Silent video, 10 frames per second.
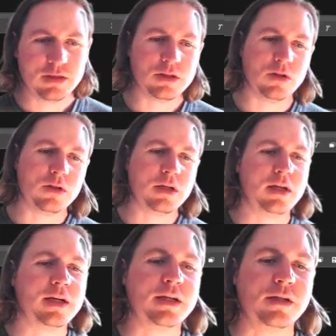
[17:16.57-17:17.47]
just looked
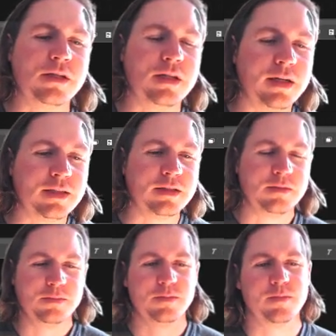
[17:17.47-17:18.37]
like it
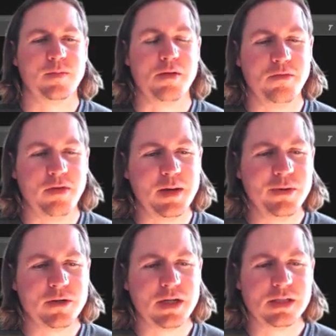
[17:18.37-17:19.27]

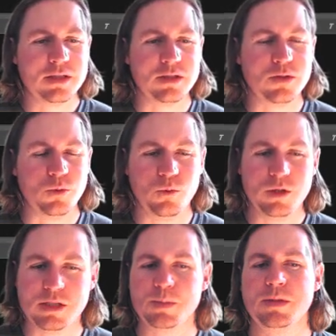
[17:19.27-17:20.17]
vaporized into
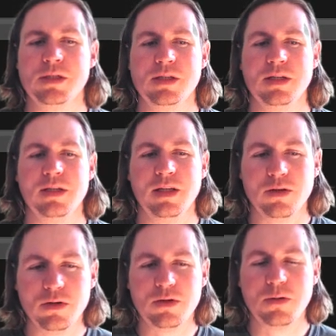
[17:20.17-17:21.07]
wisps
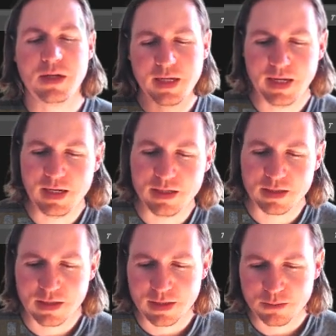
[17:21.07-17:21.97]
that looked quite
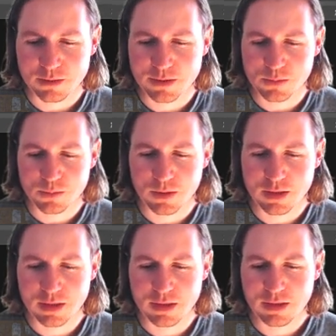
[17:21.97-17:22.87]
alien-like, which is
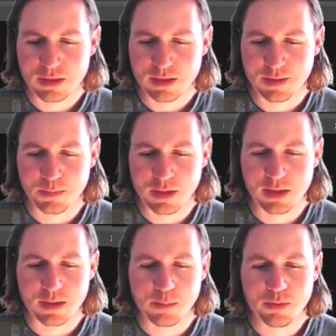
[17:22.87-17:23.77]
why it made
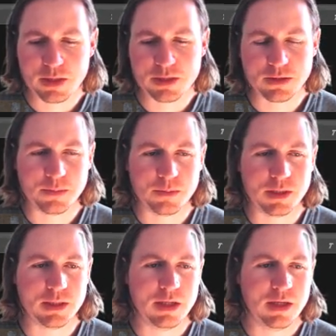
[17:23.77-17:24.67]
an impression on me.